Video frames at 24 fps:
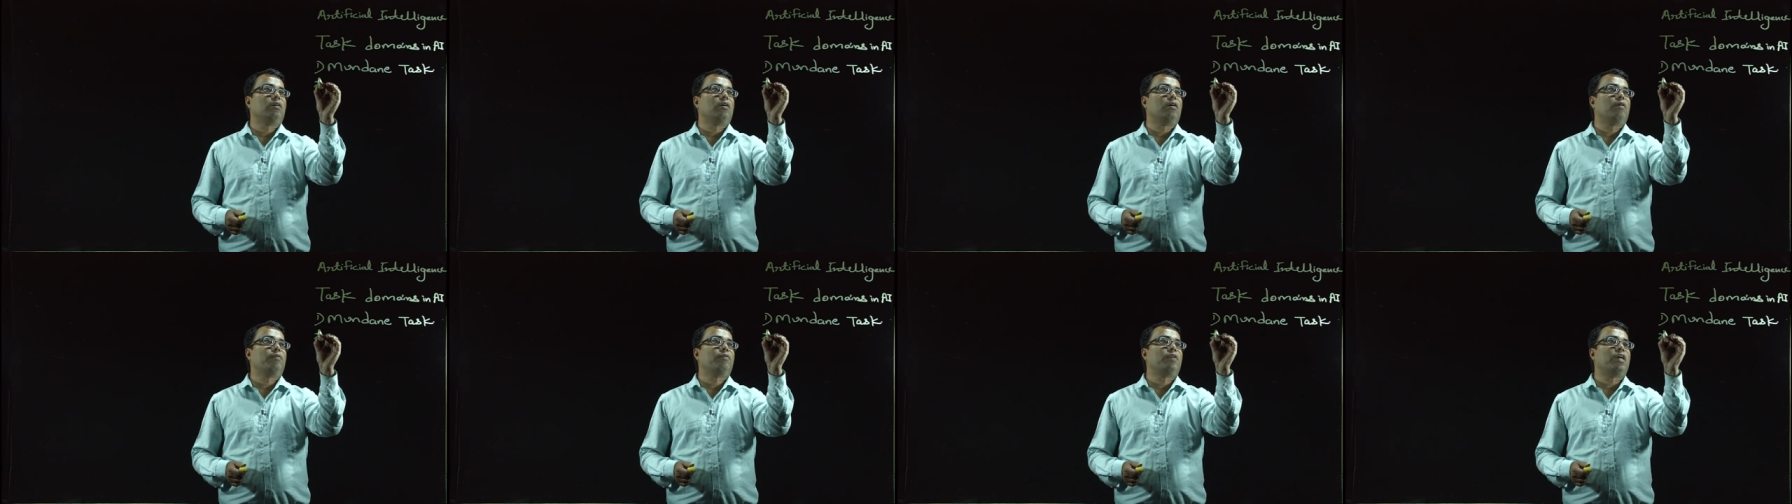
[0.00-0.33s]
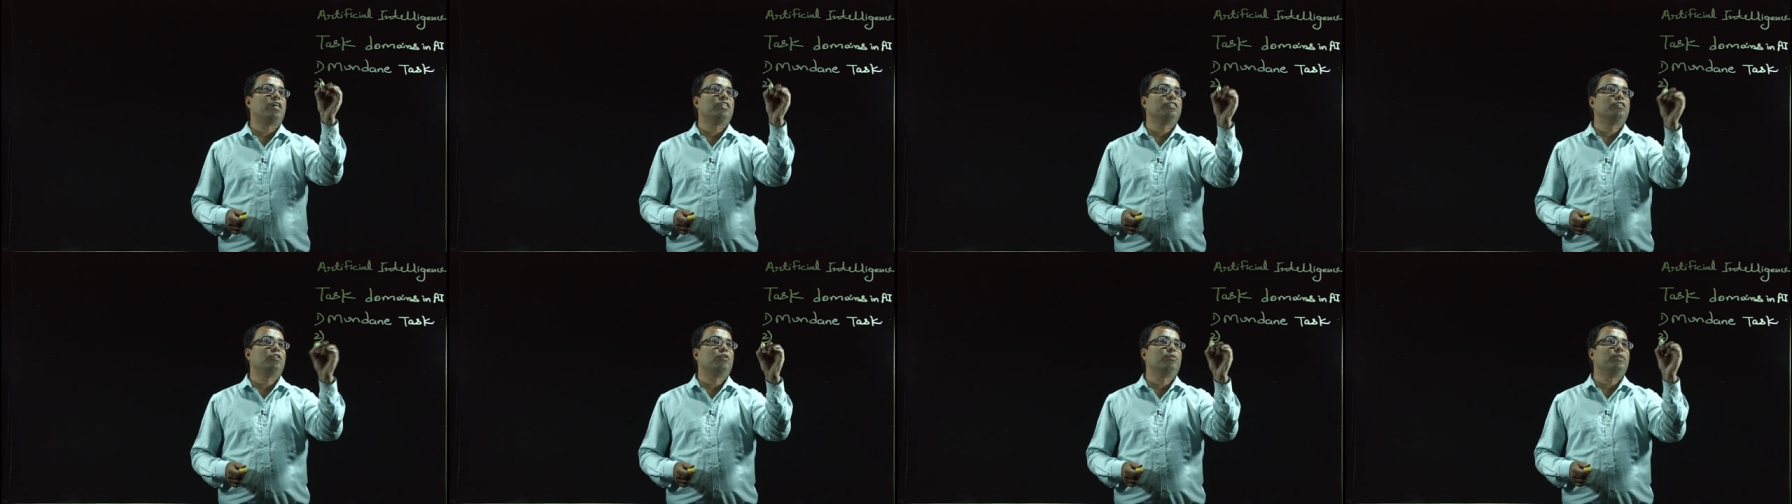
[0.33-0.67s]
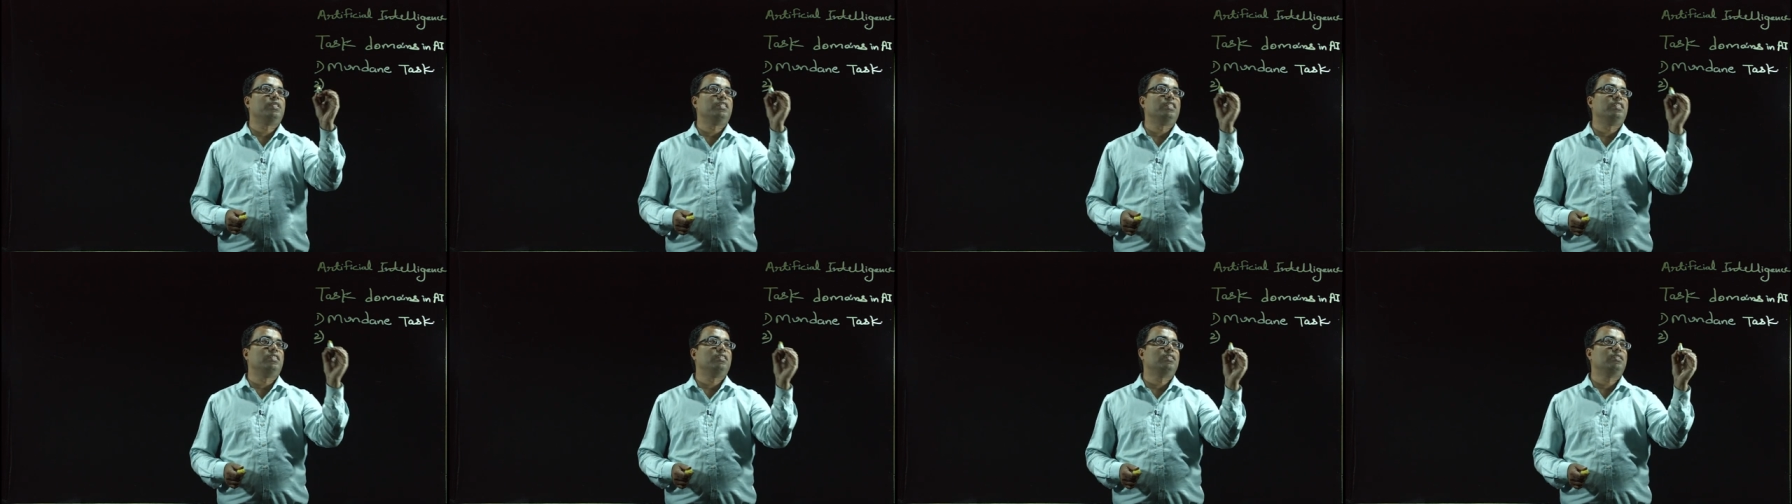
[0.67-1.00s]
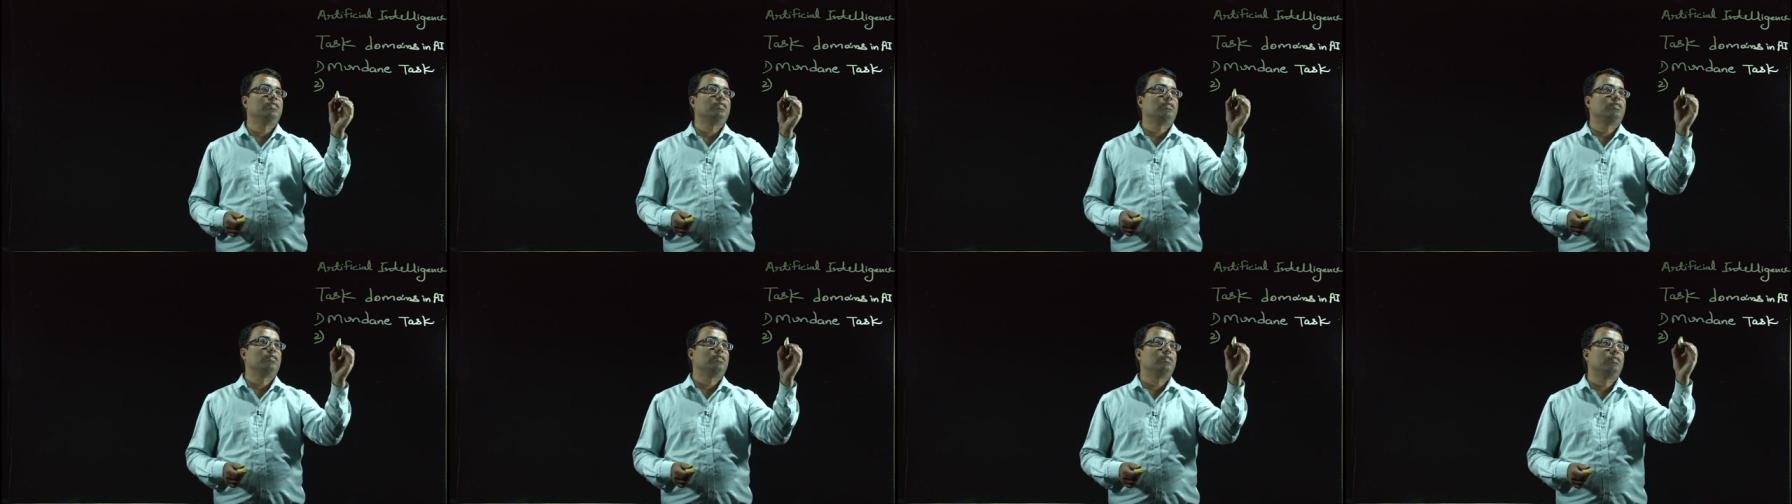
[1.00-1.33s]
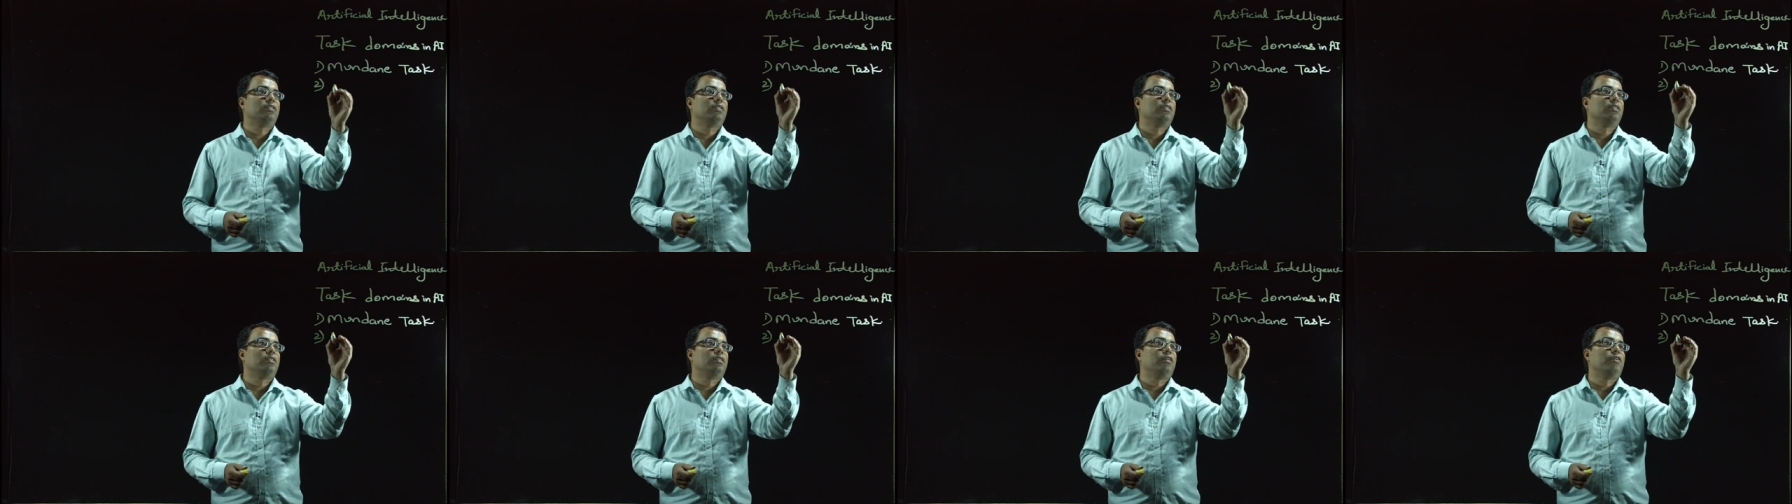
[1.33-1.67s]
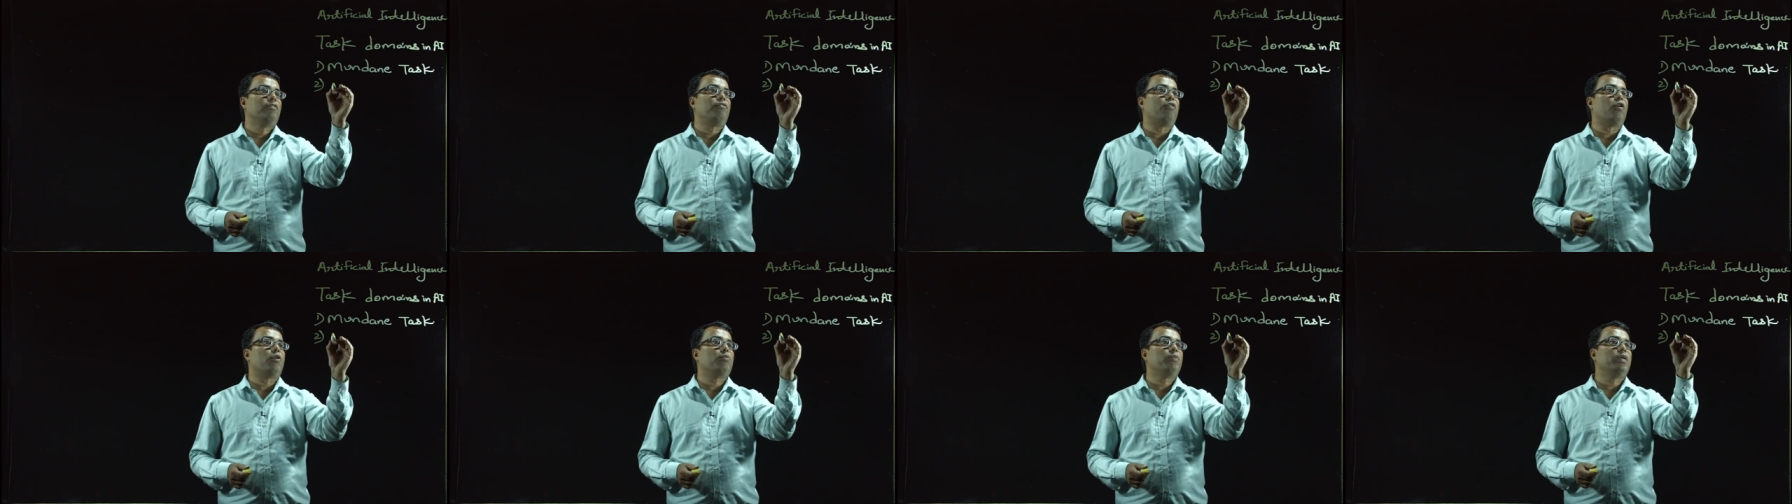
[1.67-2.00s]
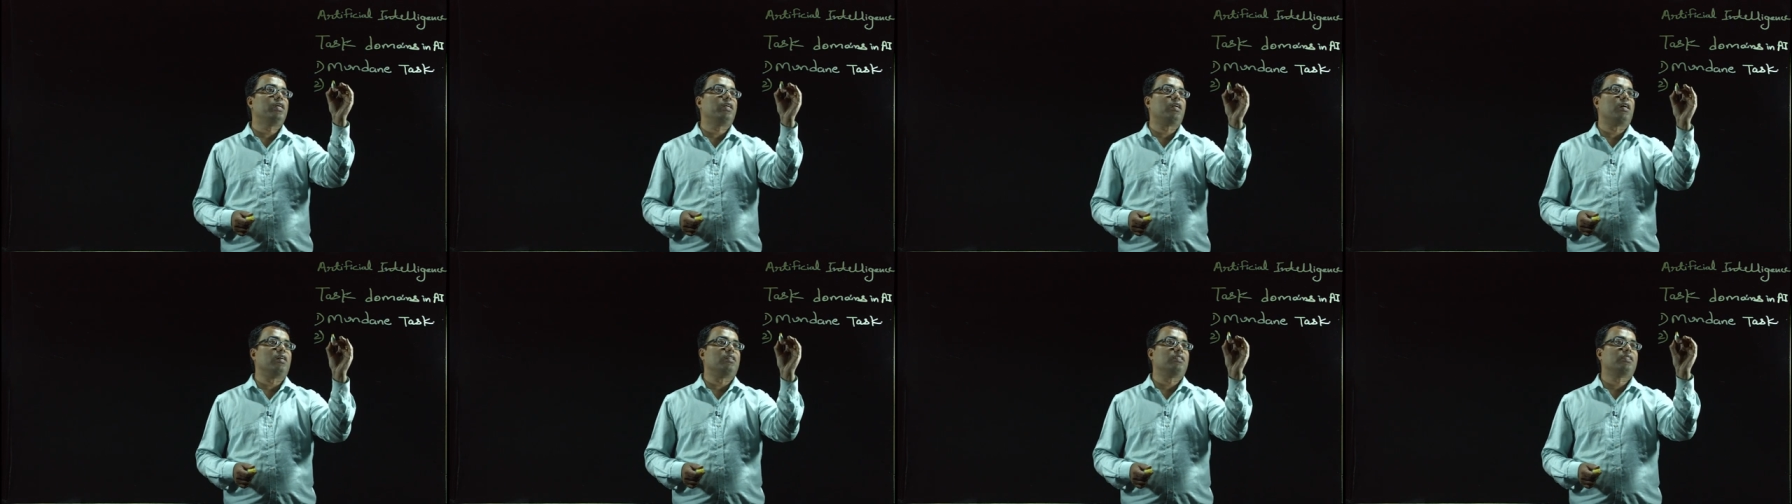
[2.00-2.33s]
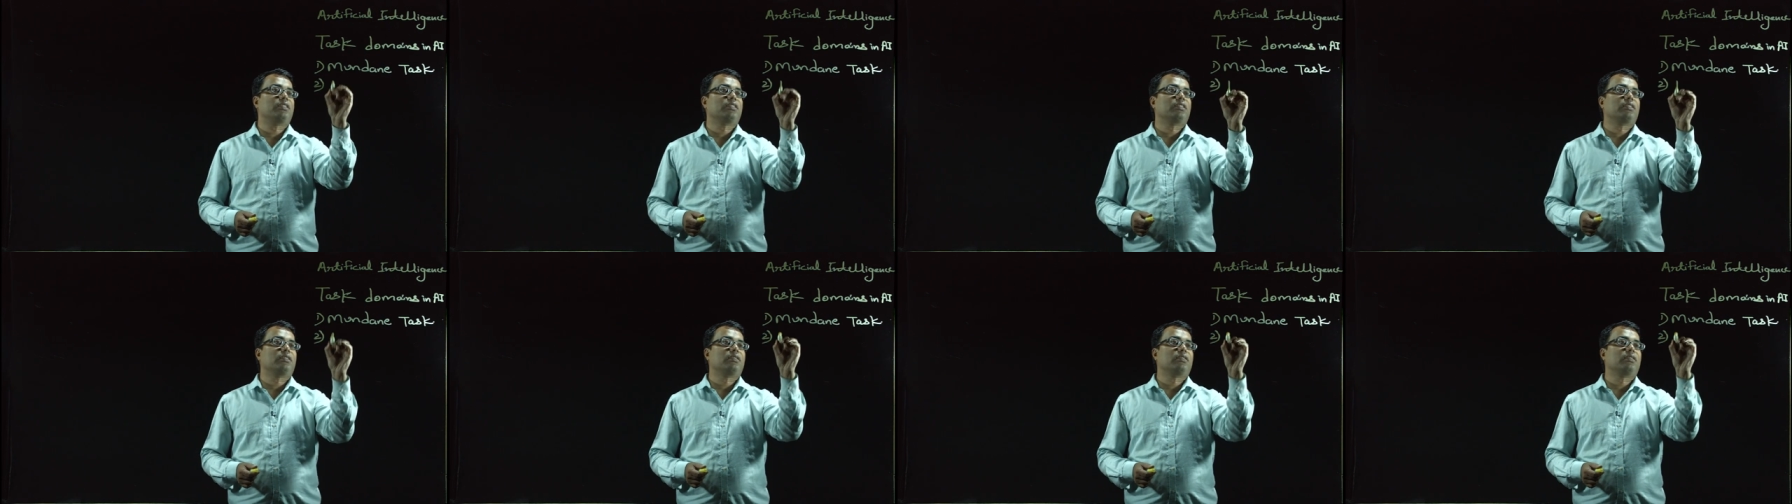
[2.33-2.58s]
of task domain is formal task.